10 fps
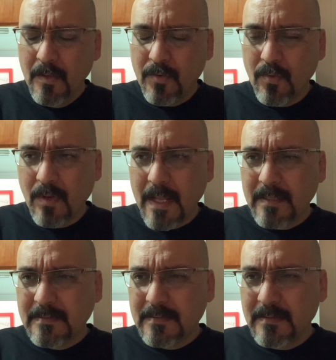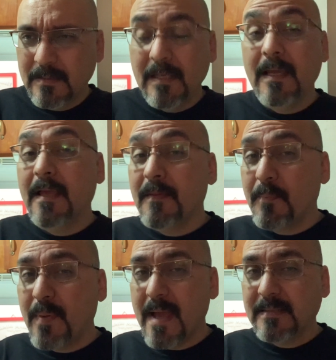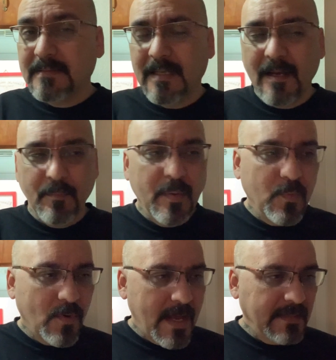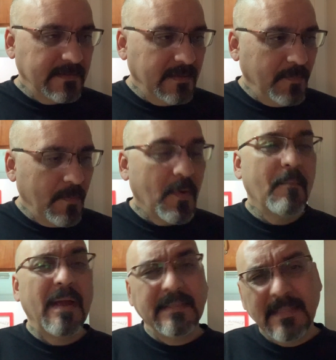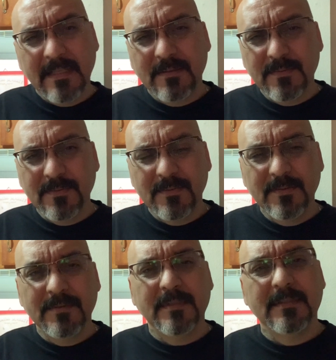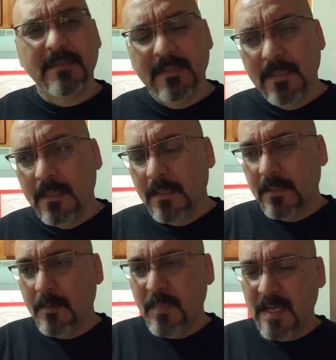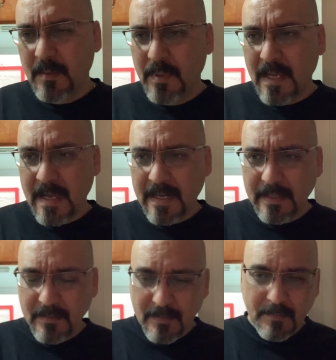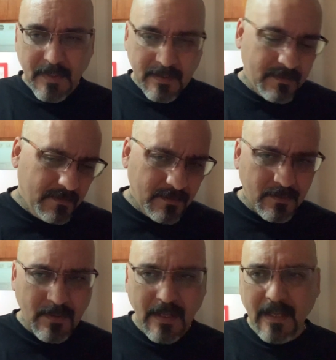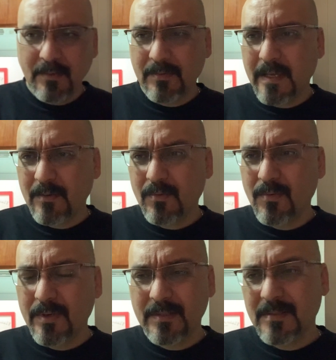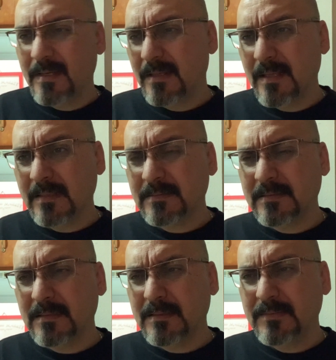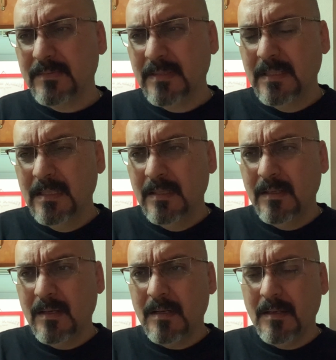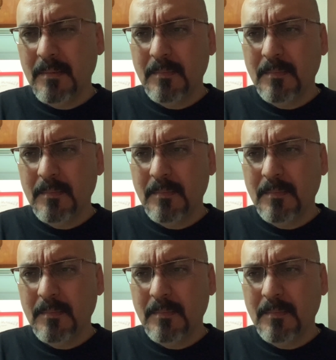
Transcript: You know, in the past, a lot of people were asking me about my tattoos and the meaning behind them. And, you know, I don't go into any of that stuff. I